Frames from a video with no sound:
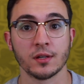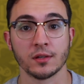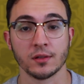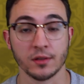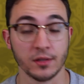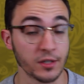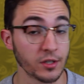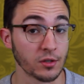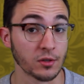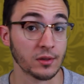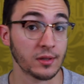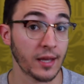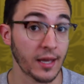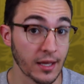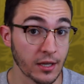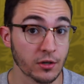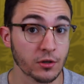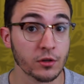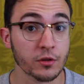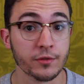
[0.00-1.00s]
a little
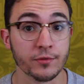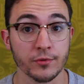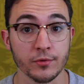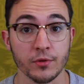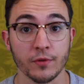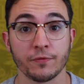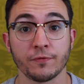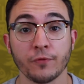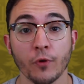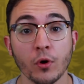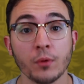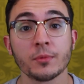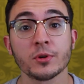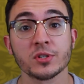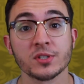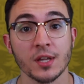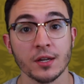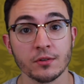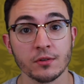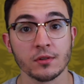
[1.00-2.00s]
later through the former
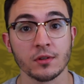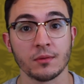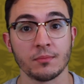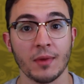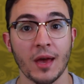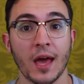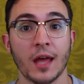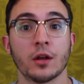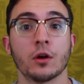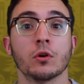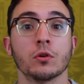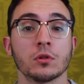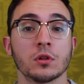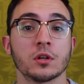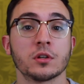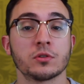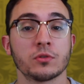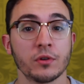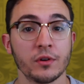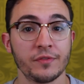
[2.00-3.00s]
Sunderland man
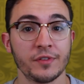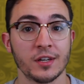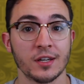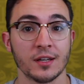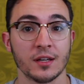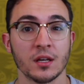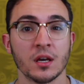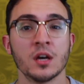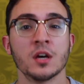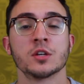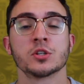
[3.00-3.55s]
Ola Toivonen.